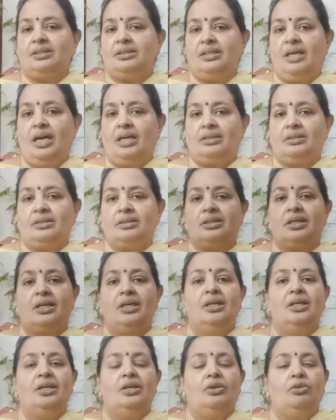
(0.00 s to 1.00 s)
sons
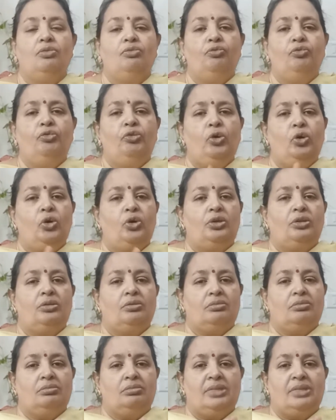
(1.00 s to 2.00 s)
for
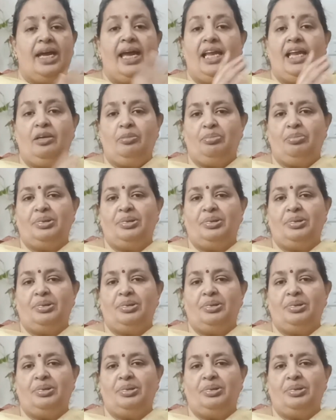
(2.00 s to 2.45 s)
help.